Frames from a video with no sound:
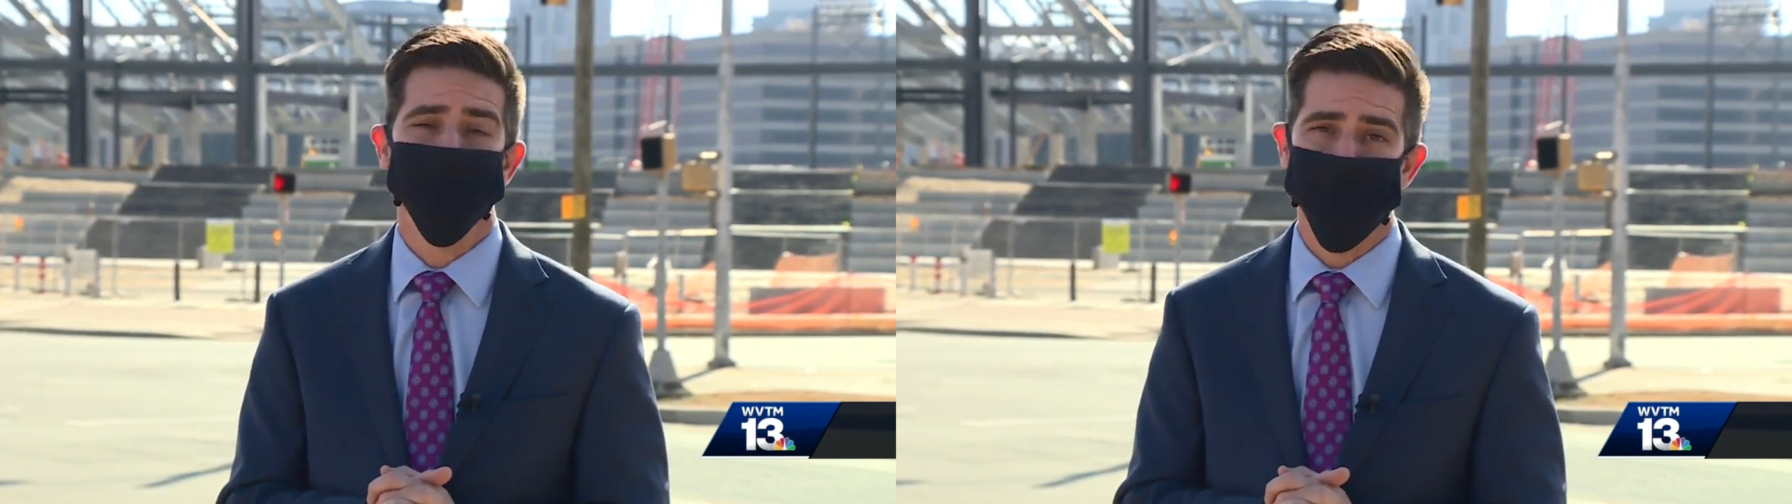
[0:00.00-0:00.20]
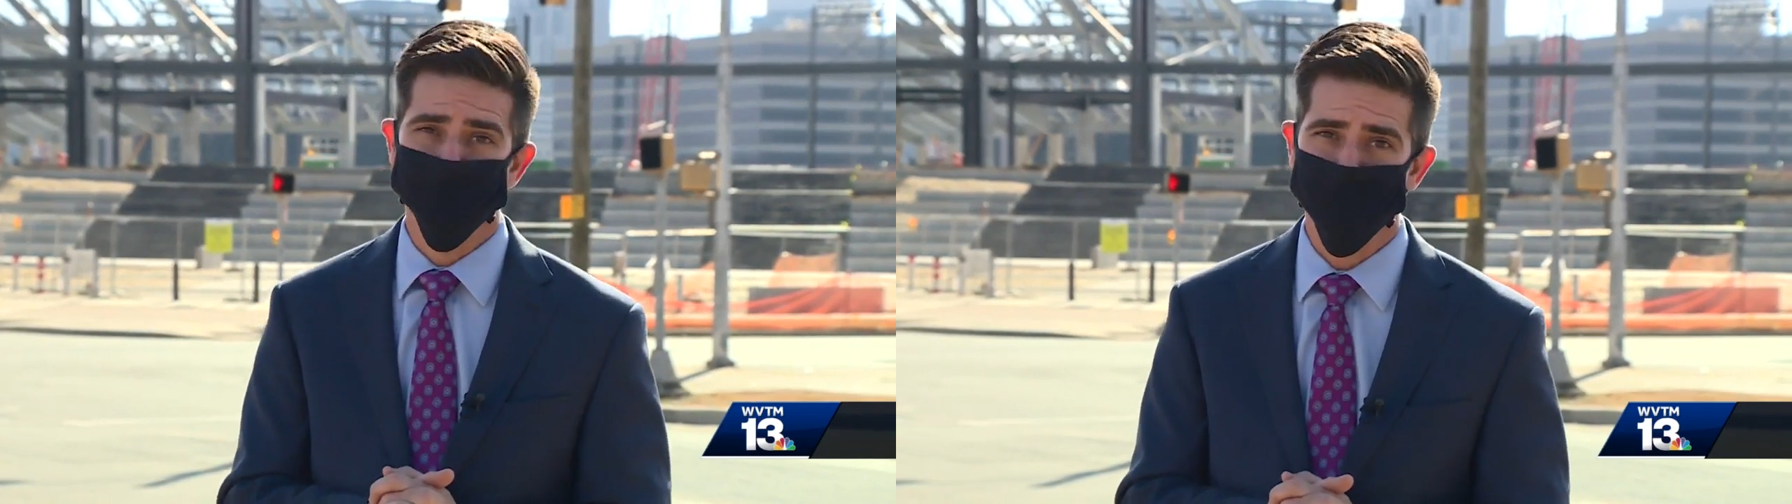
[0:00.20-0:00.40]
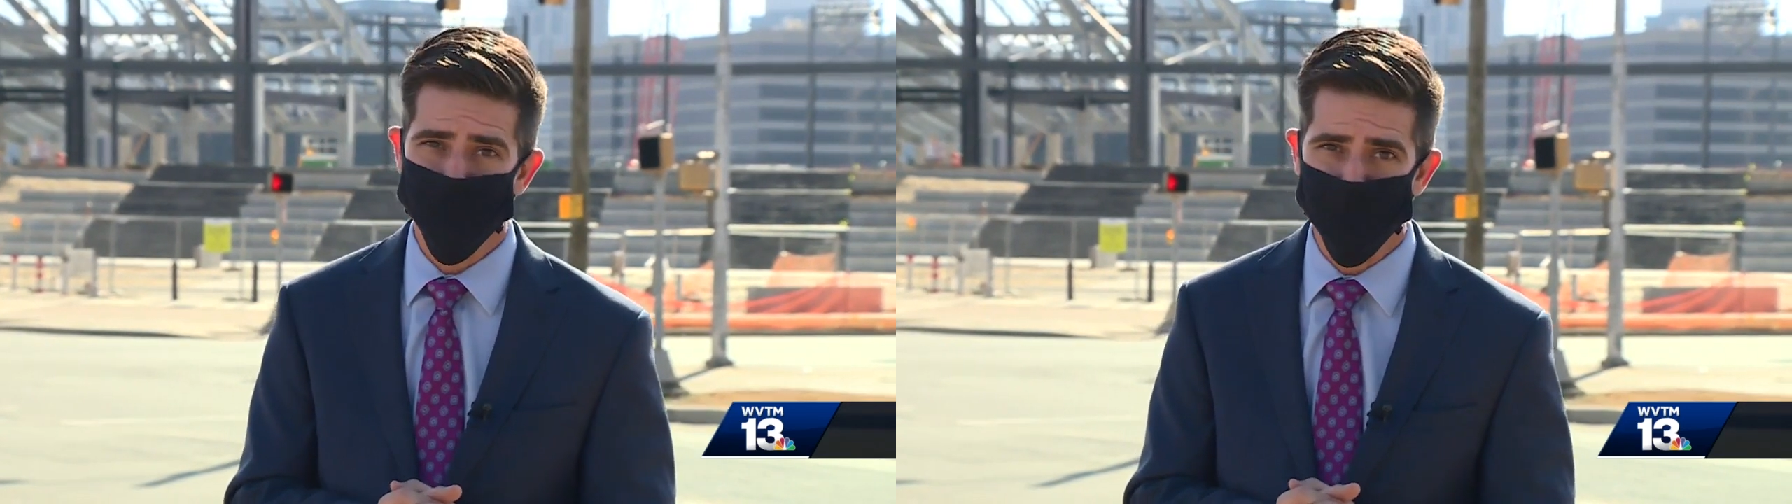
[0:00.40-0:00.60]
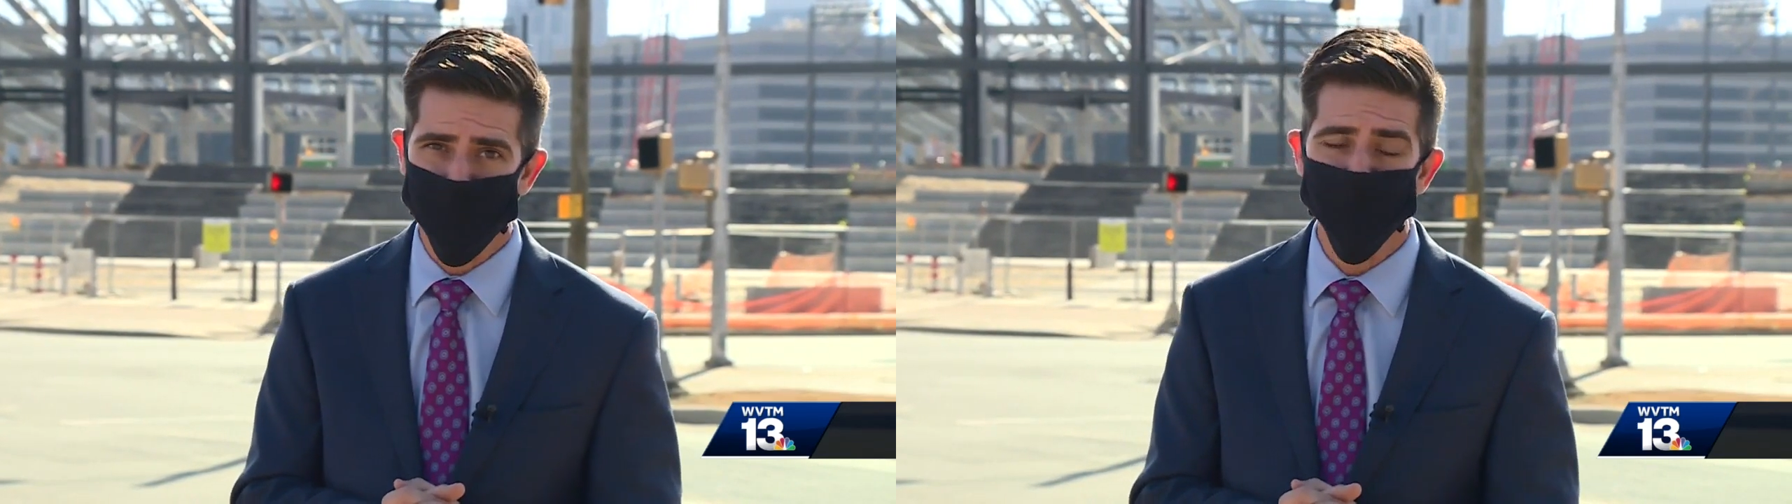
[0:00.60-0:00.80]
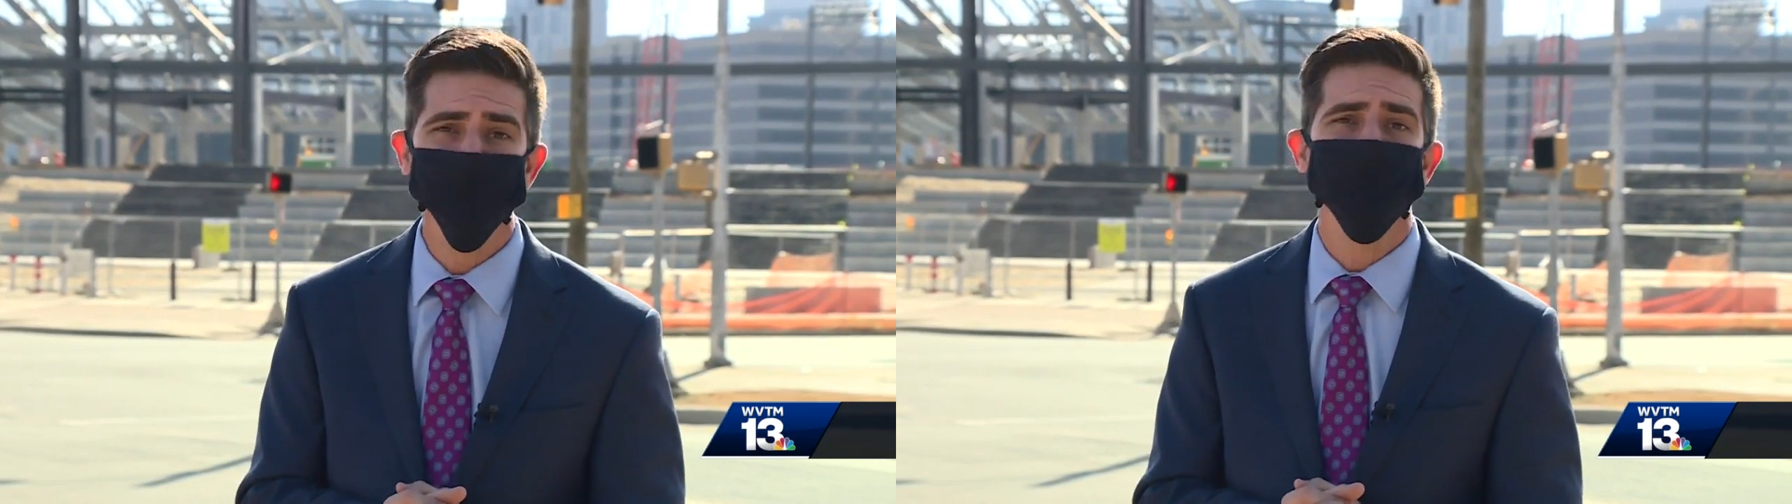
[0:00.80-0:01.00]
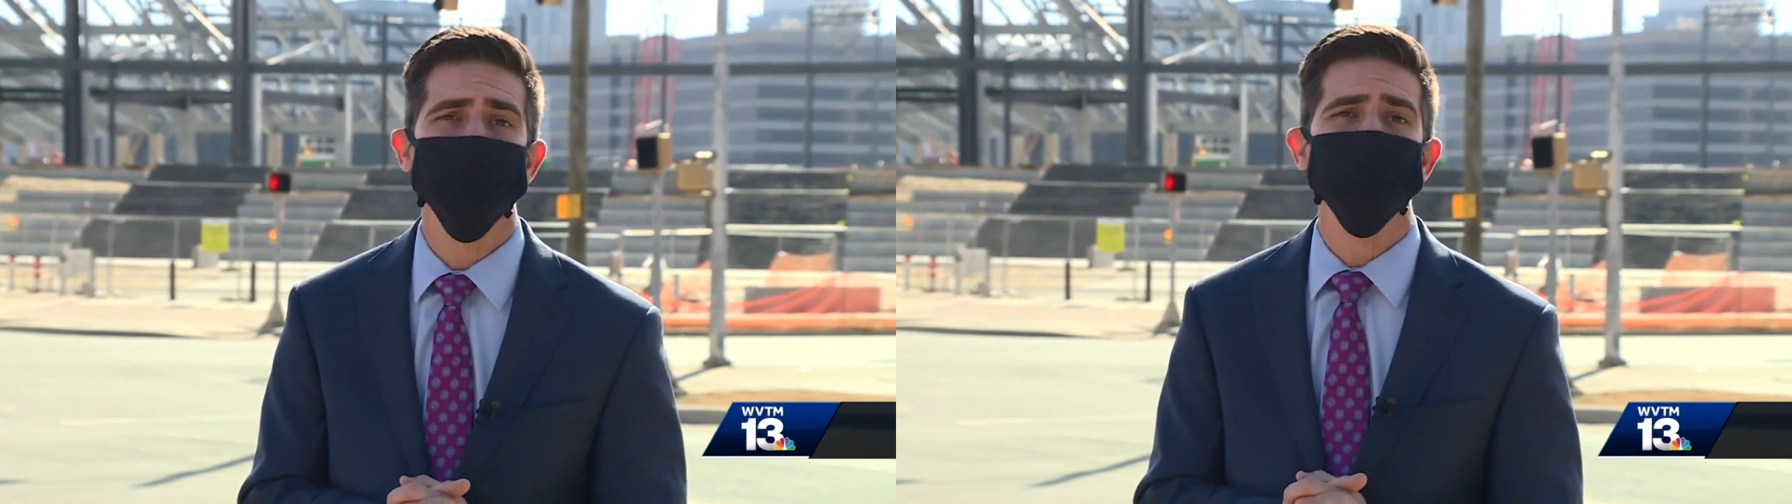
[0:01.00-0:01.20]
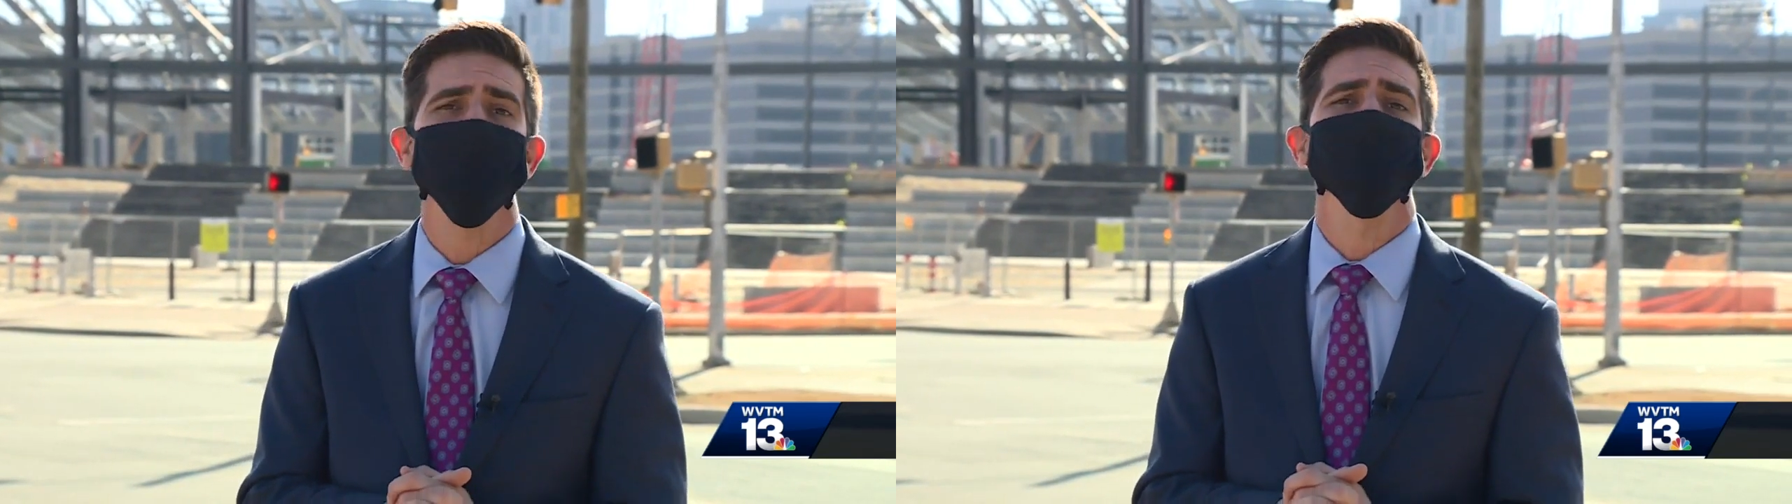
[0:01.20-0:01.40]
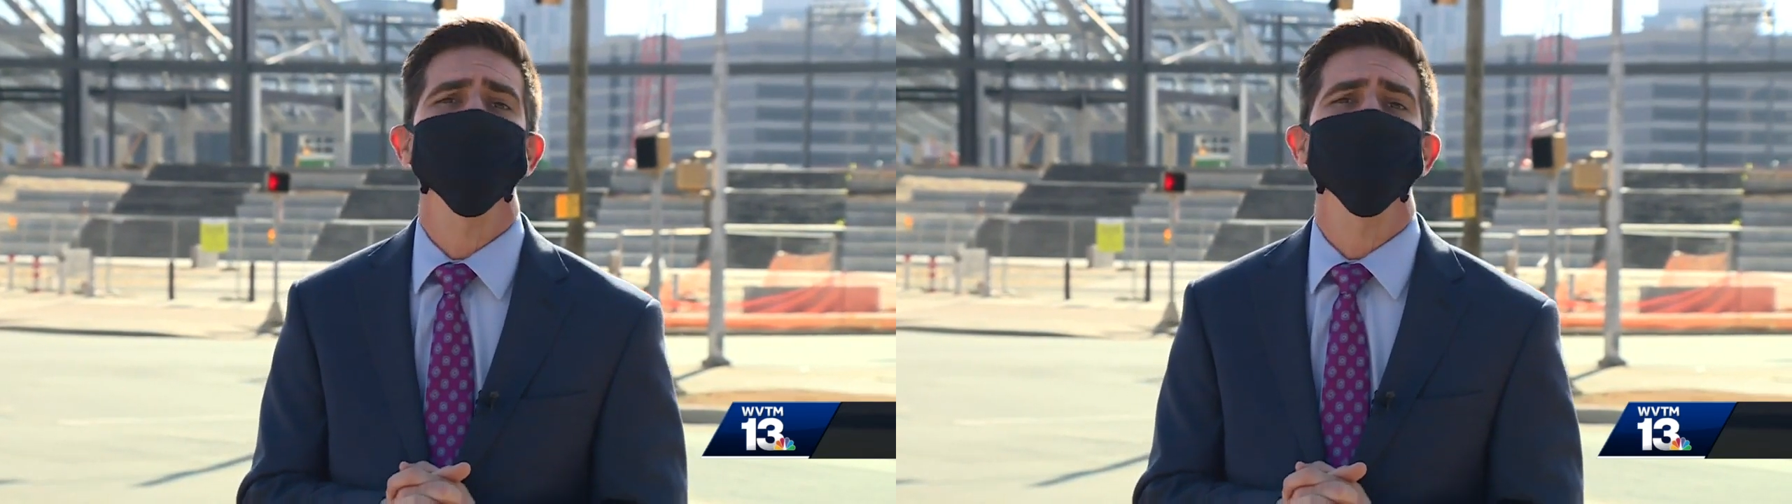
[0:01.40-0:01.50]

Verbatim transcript: blocks away is worth